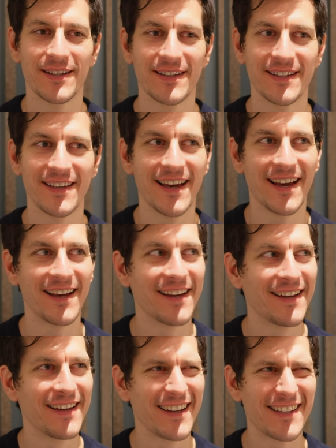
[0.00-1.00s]
yeah,
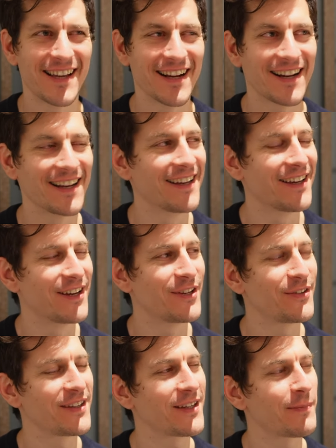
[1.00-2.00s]
exactly. And you
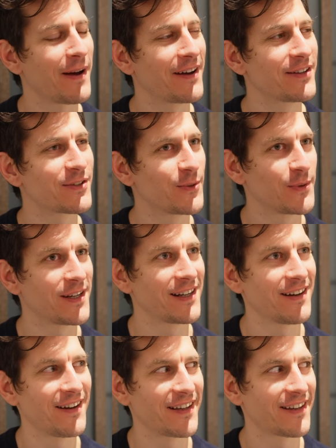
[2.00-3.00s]
think about installing
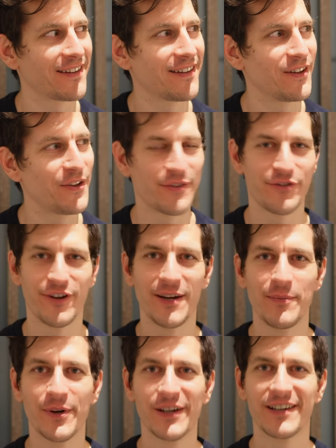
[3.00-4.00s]
like other
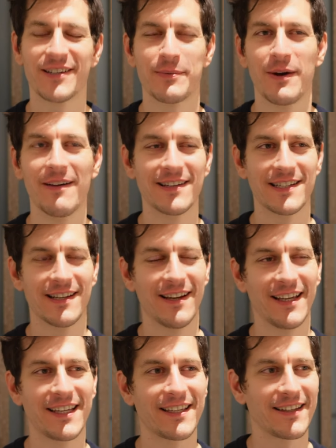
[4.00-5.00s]
frameworks where it's
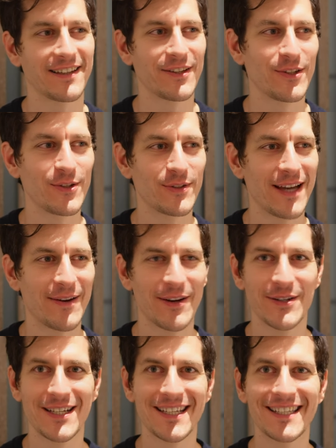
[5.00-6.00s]
like you're
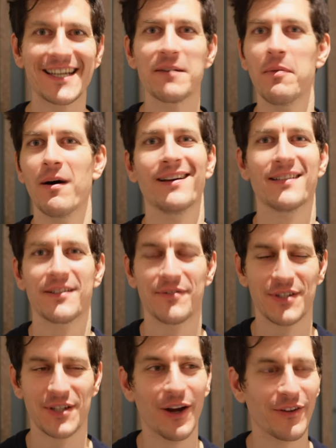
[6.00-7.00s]
downloading gigabytes of
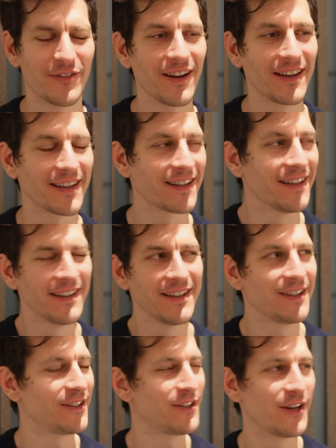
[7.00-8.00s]
stuff, mm -hmm. like
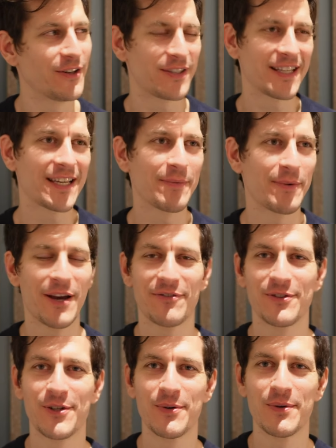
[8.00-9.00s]
you know, just thinking what you have
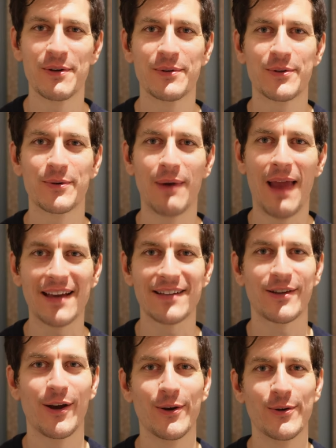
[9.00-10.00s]
to do when you install
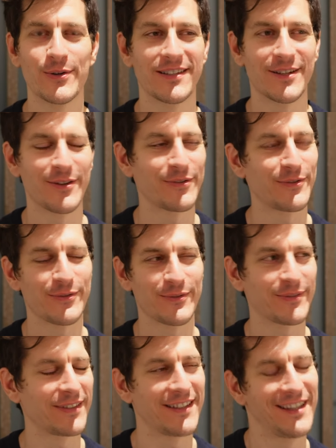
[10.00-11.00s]
Xcode and stuff.
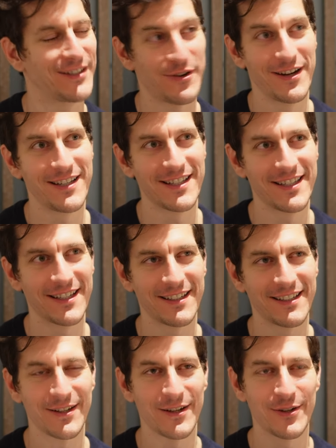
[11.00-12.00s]
Mm -hmm. It's crazy the
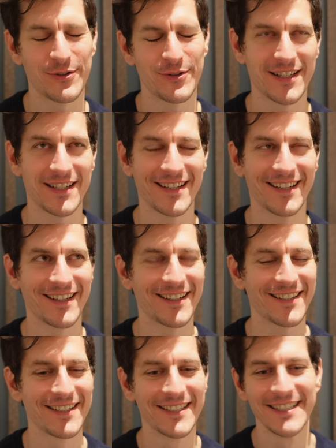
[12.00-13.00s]
contrast in that, I guess.
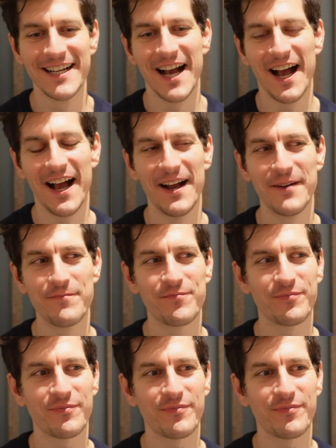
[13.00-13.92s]
Um,